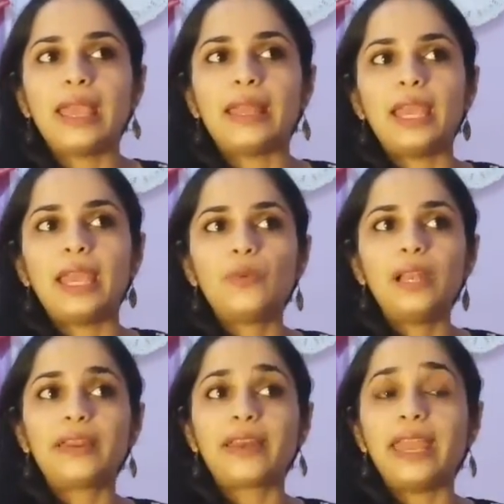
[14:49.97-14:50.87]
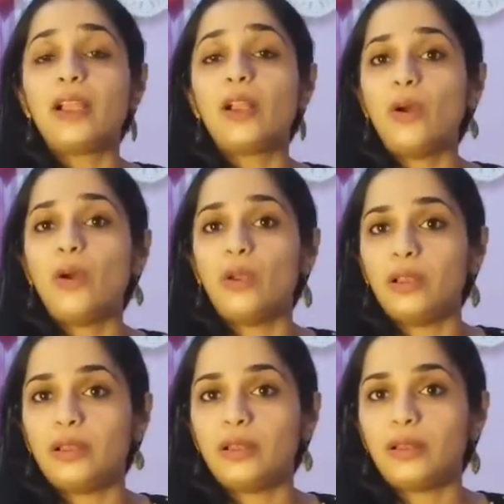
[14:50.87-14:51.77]
it will
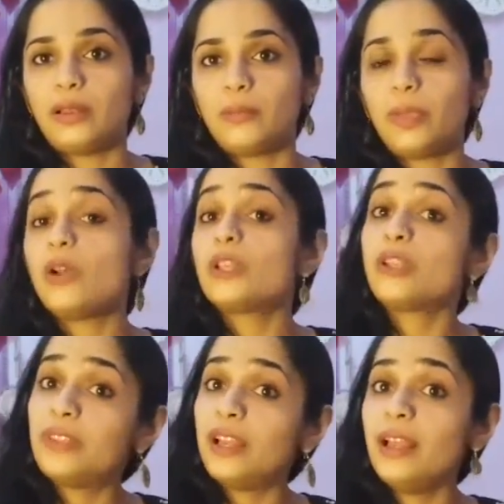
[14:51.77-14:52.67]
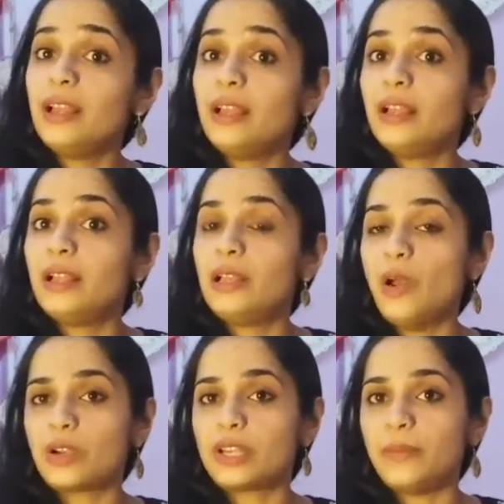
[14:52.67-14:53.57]
recall because of the
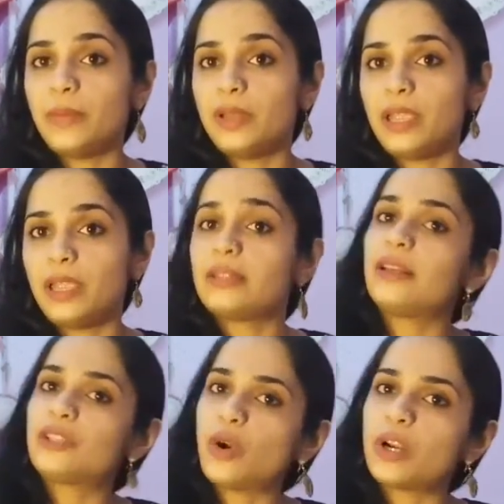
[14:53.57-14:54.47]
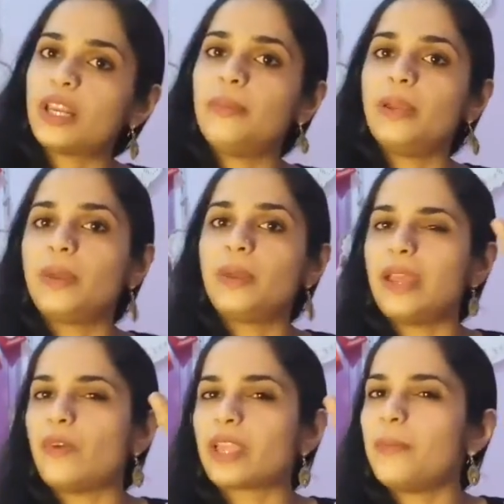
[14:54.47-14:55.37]
long-term memory. The short-term memory and
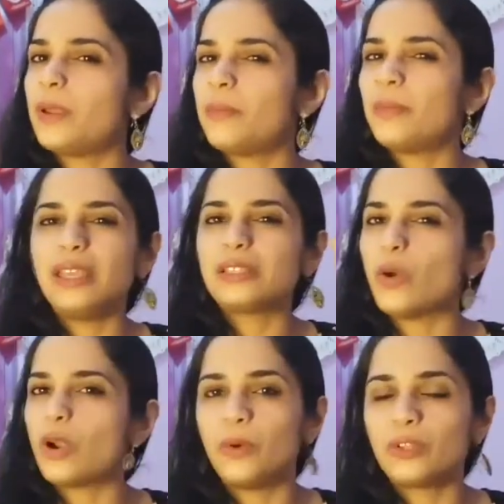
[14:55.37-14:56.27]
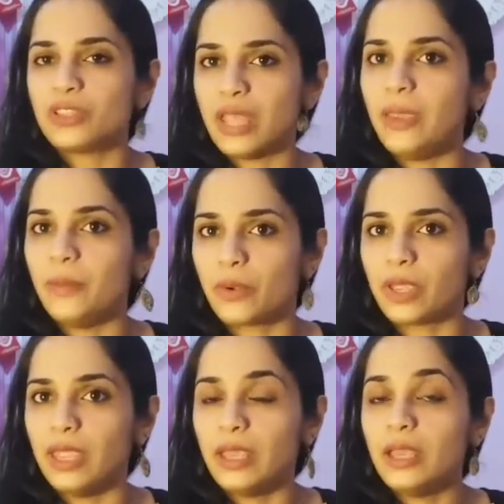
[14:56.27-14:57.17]
working memory is almost same,
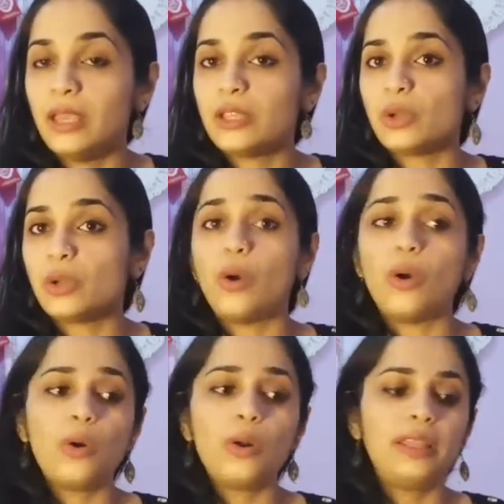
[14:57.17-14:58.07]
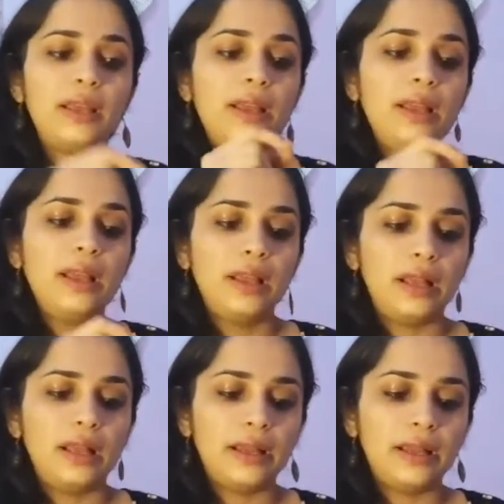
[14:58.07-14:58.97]
okay? So all the
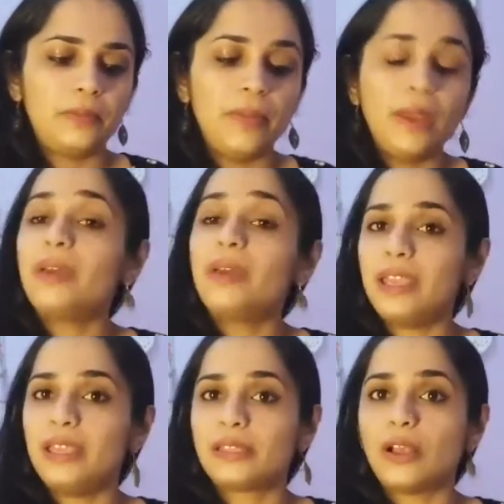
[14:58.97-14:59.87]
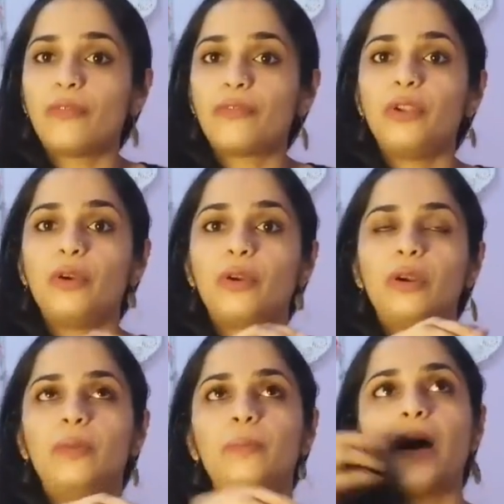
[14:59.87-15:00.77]
memories of
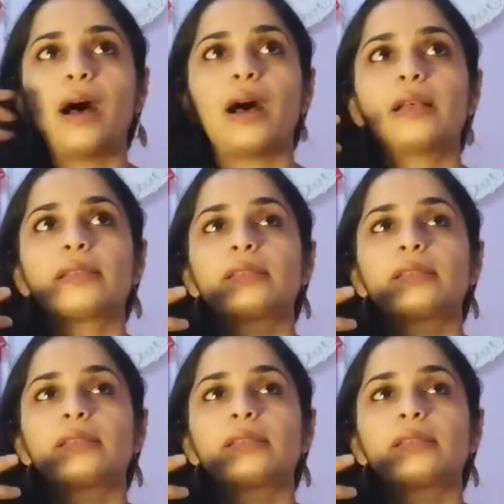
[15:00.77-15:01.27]
your past,